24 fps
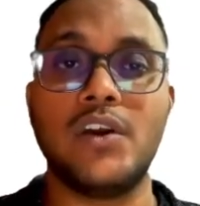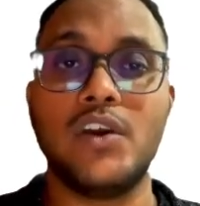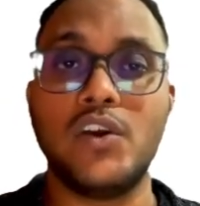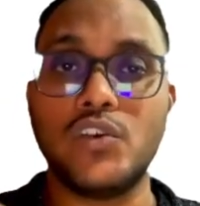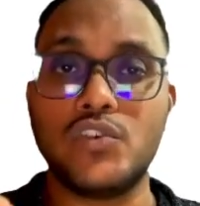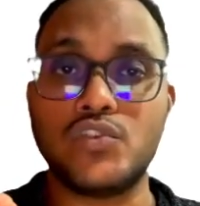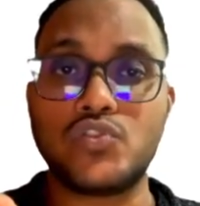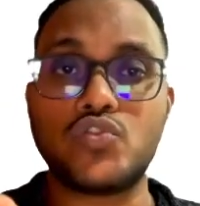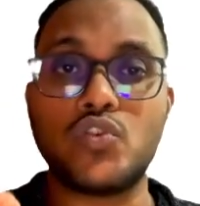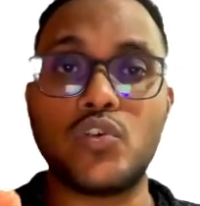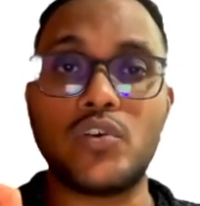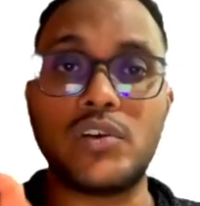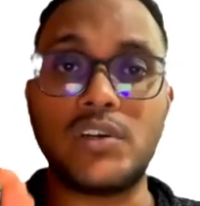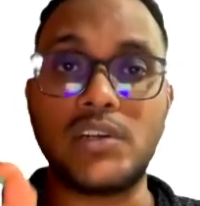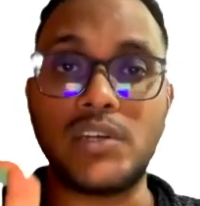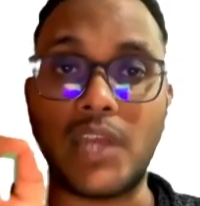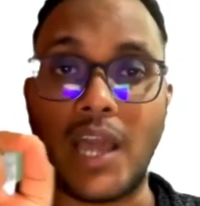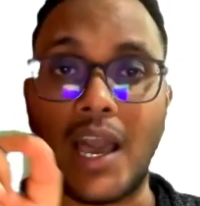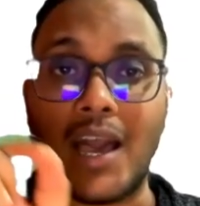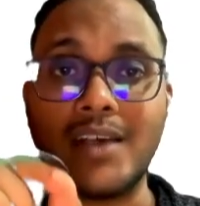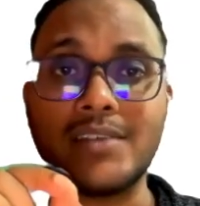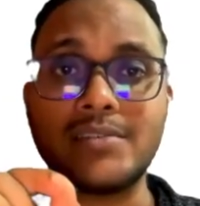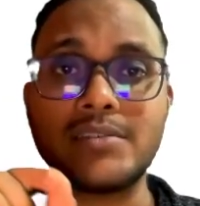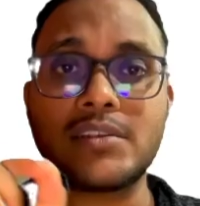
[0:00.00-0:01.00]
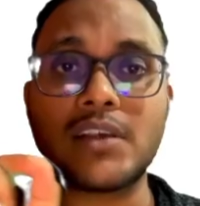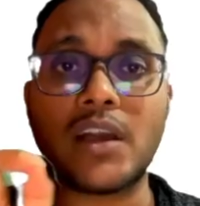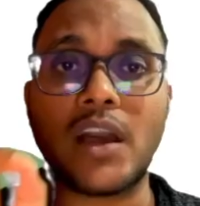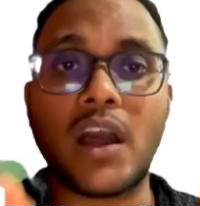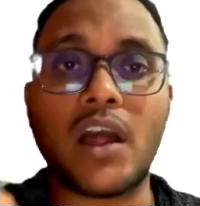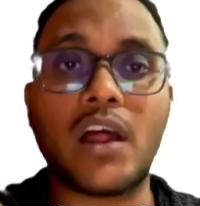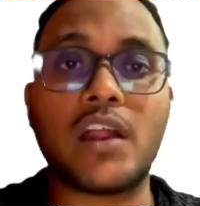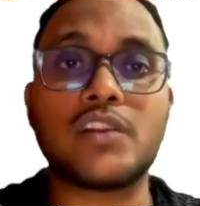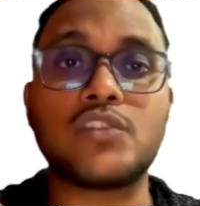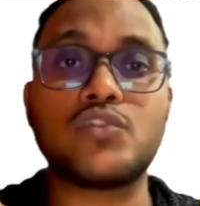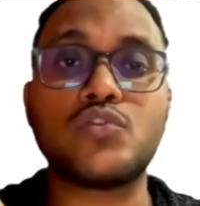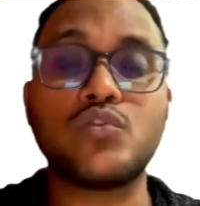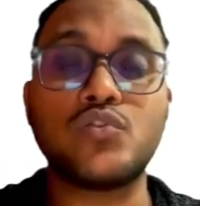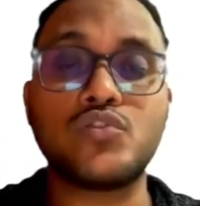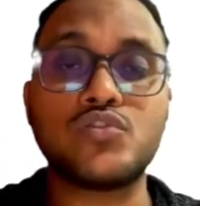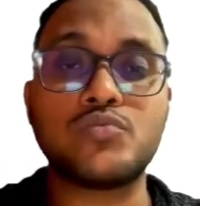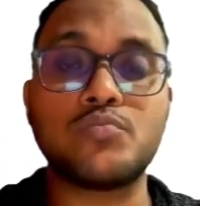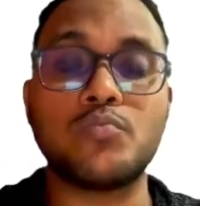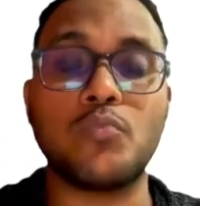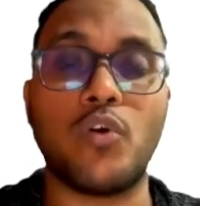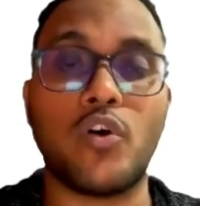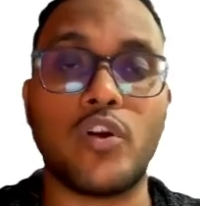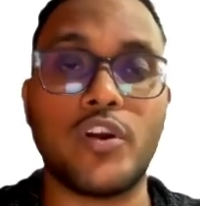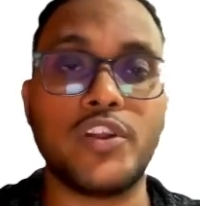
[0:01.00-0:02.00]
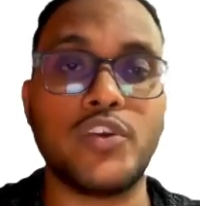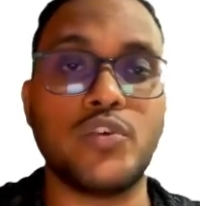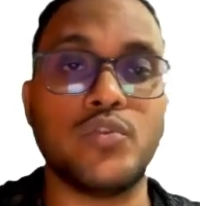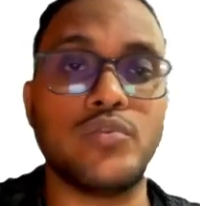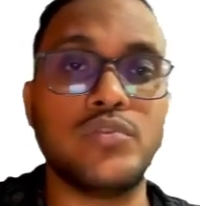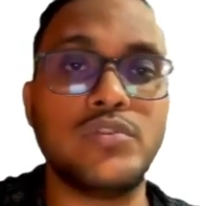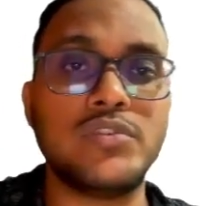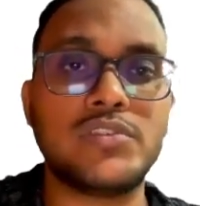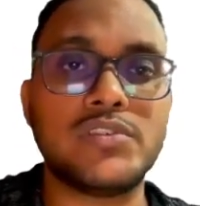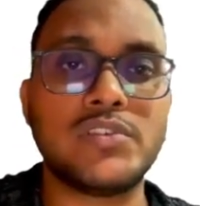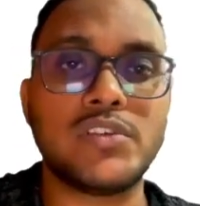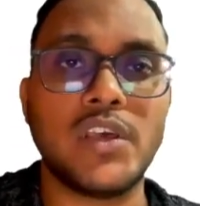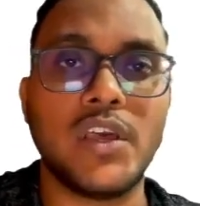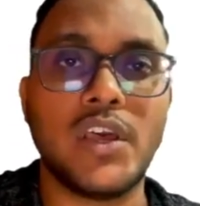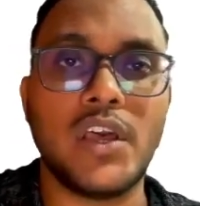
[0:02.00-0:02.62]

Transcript: So tasks are those modules.